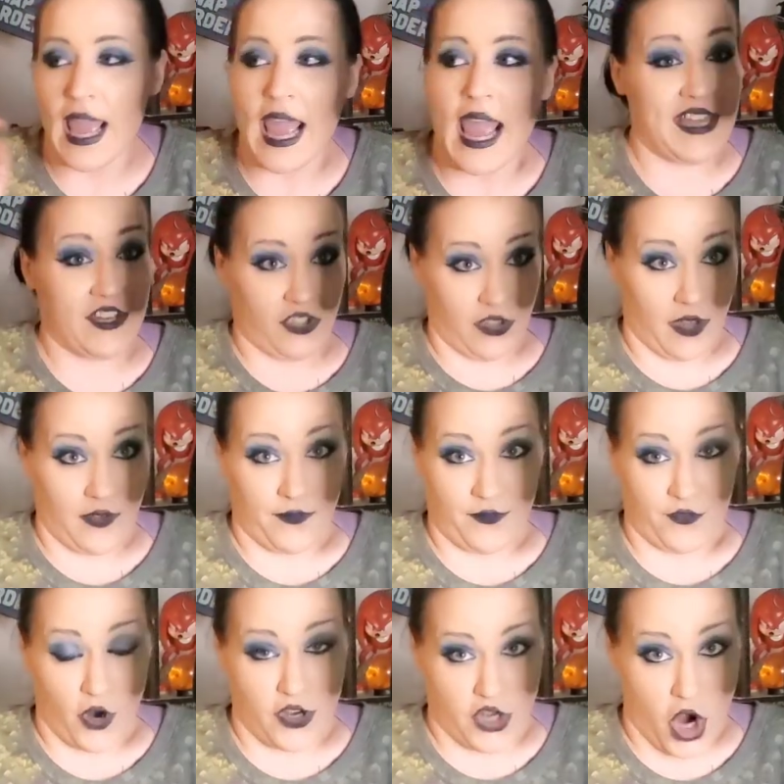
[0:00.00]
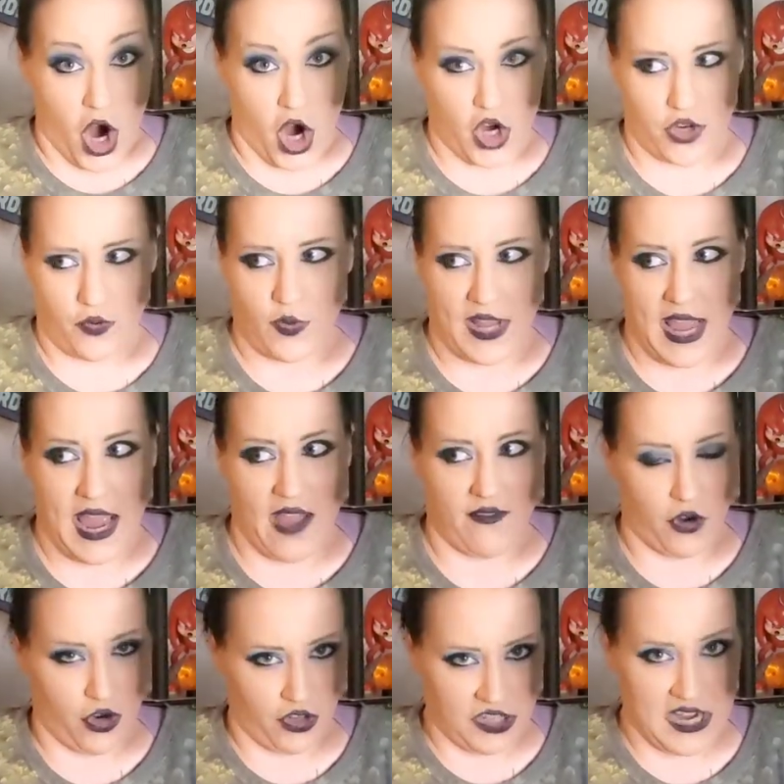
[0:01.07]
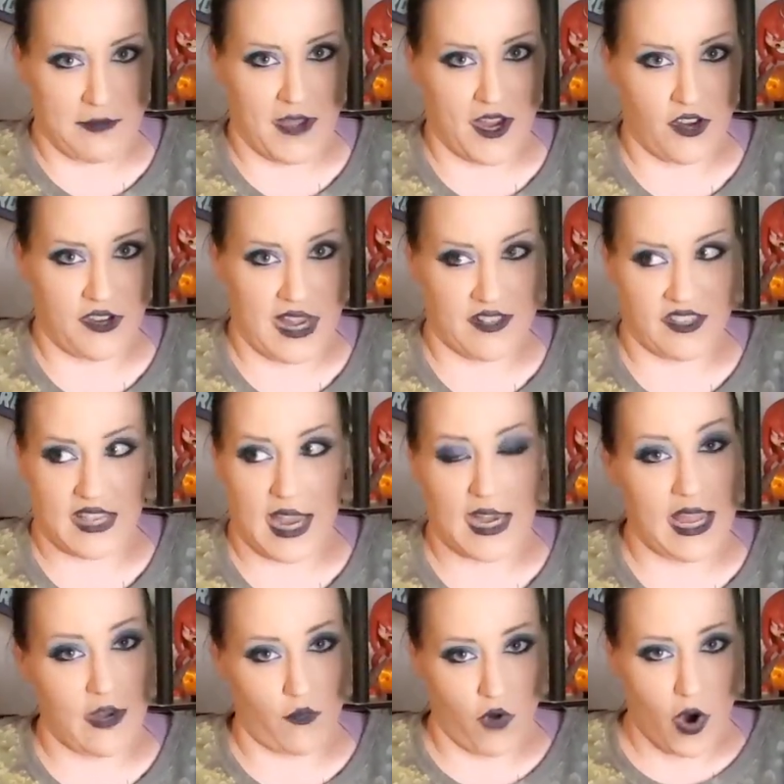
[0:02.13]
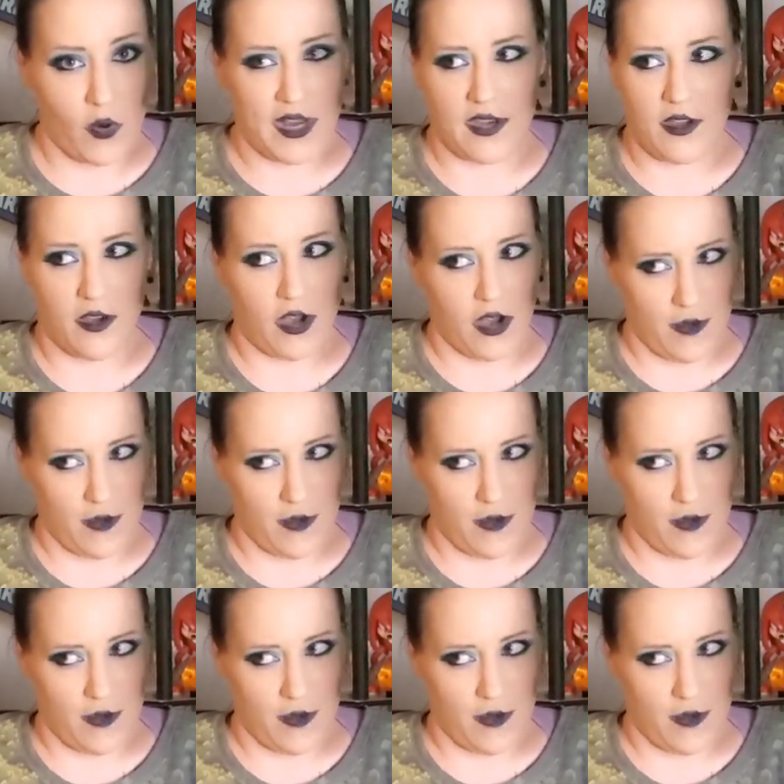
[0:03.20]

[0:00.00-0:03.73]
We get to the front yard. We have her standing by her dad's side and Rowan